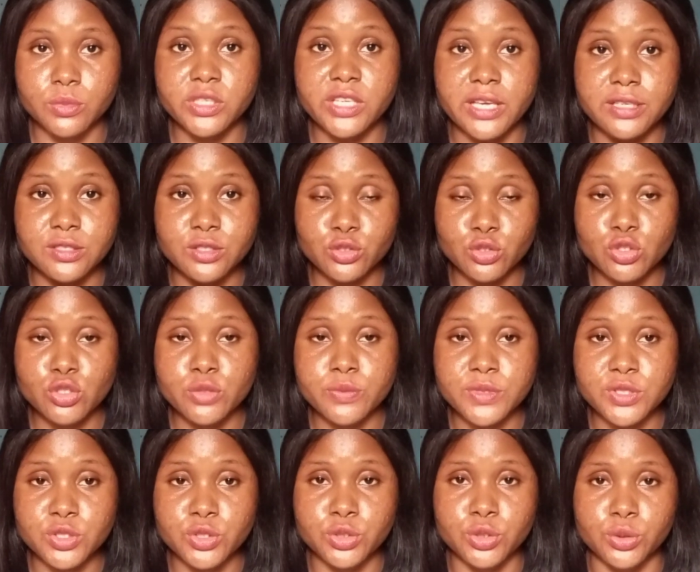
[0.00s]
yes, YouTube
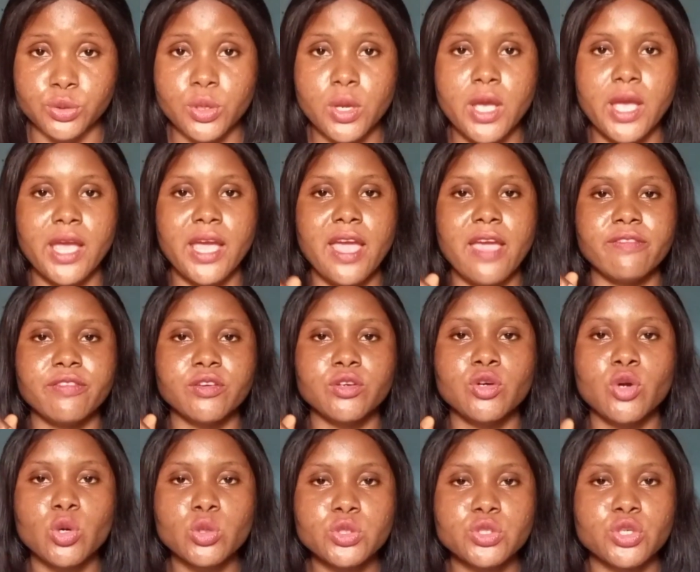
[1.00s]
studio. If you
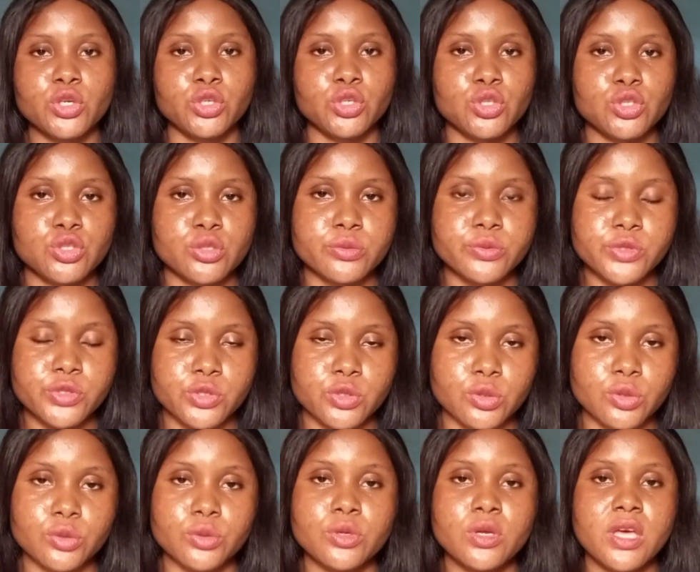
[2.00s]
go to your YouTube
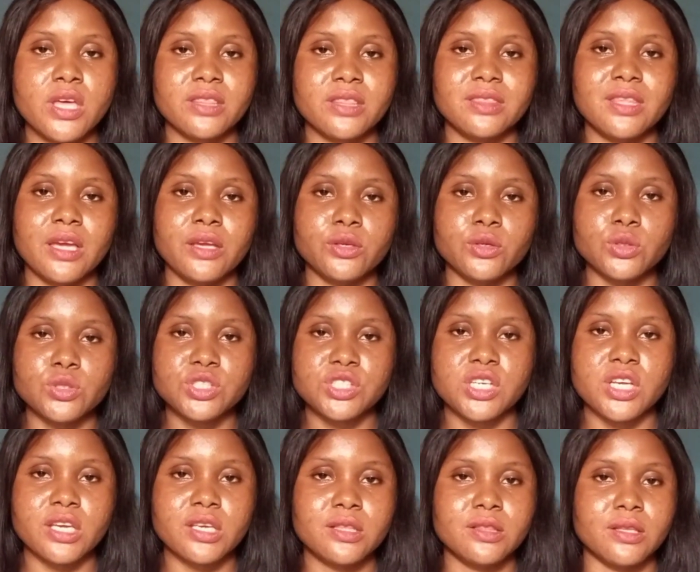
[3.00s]
studio, then you
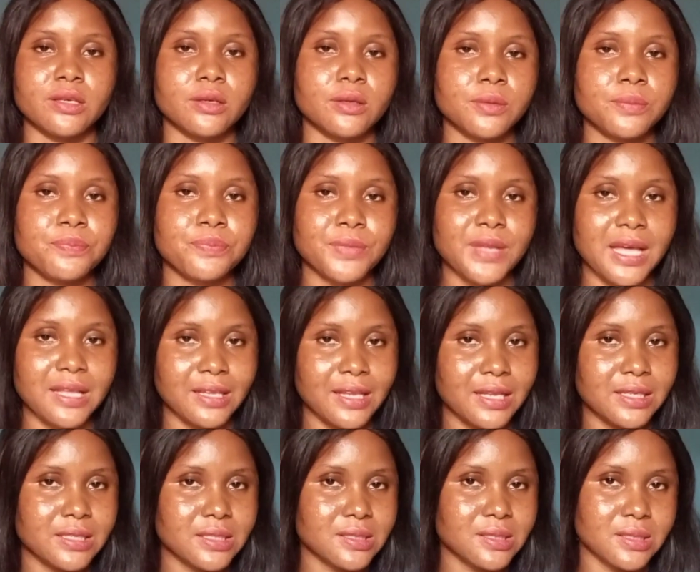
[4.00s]
check the
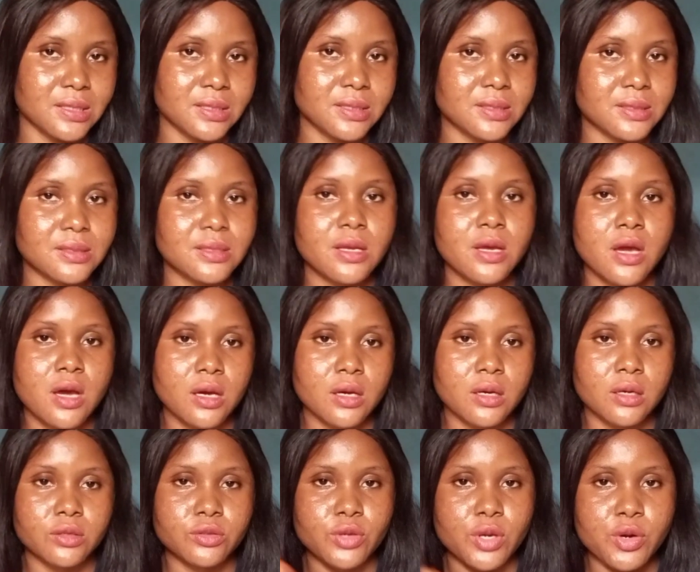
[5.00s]
analysis,
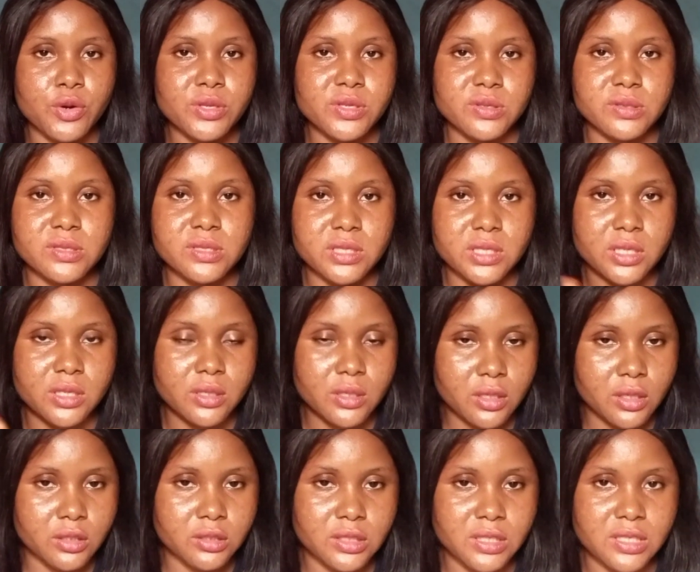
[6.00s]
you're going to see
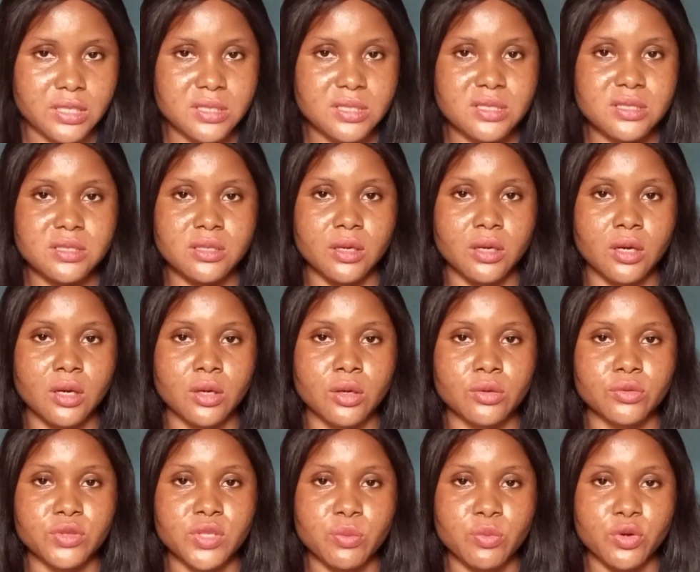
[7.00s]
these
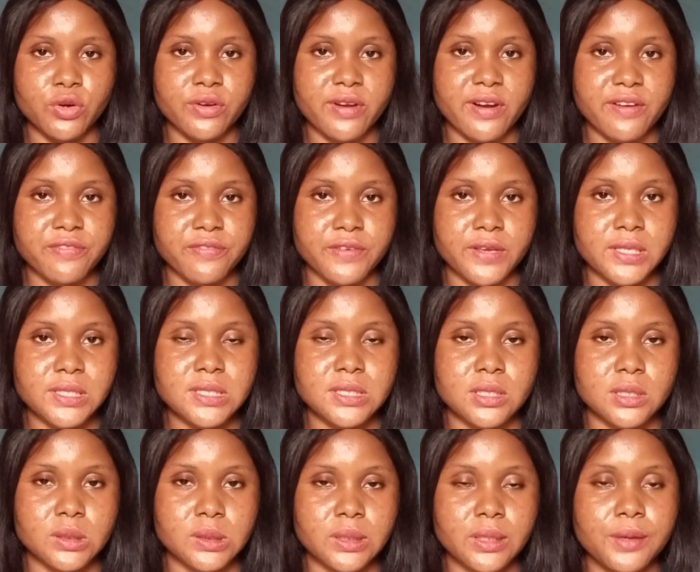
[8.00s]
demographics.
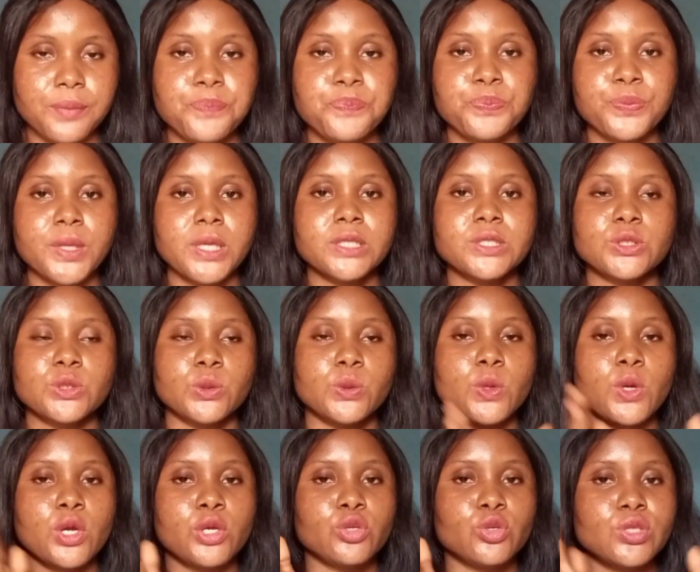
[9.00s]
Okay,
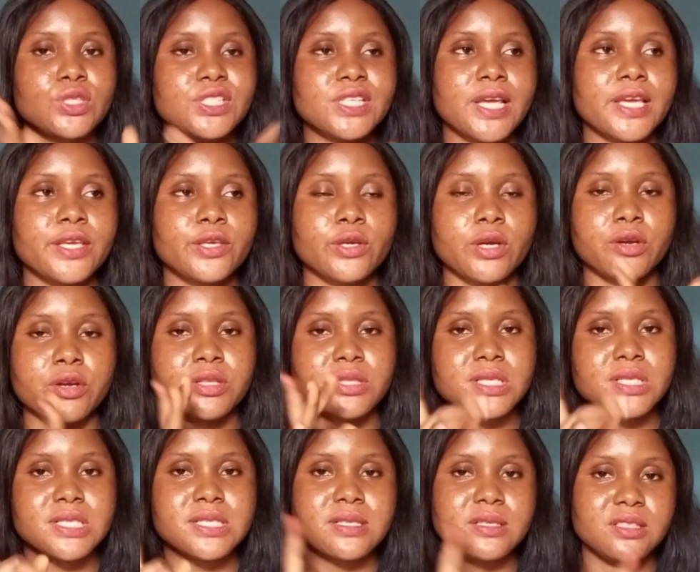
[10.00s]
so you're going
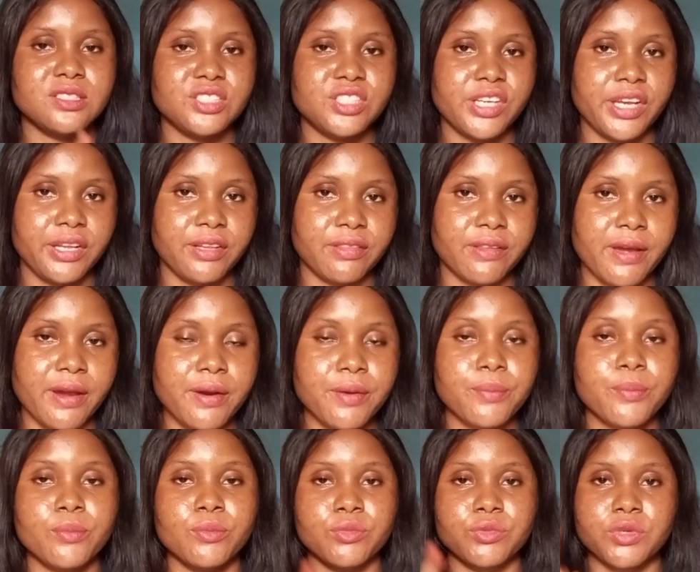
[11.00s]
to see gender,
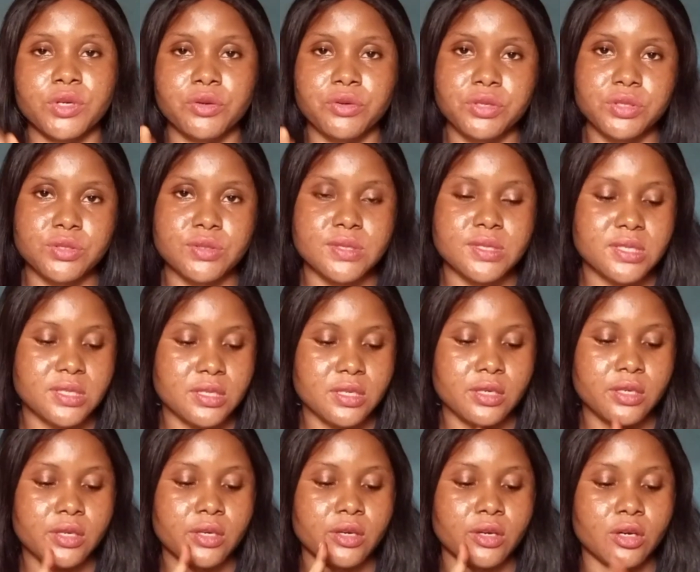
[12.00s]
you're going to
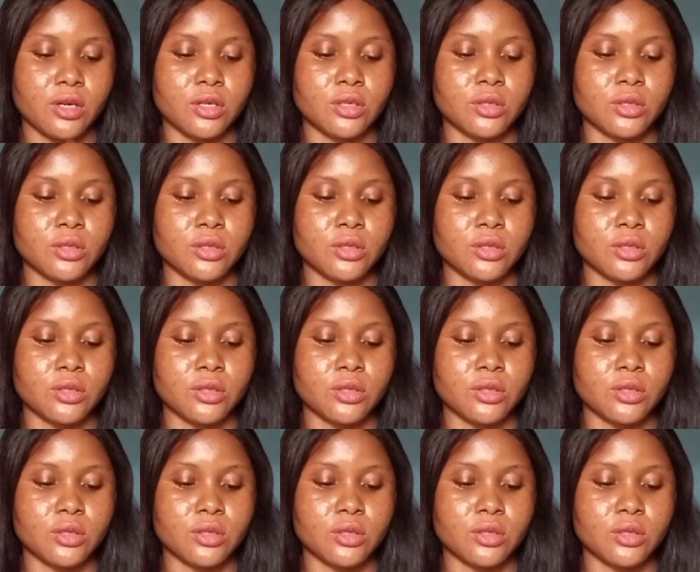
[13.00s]
see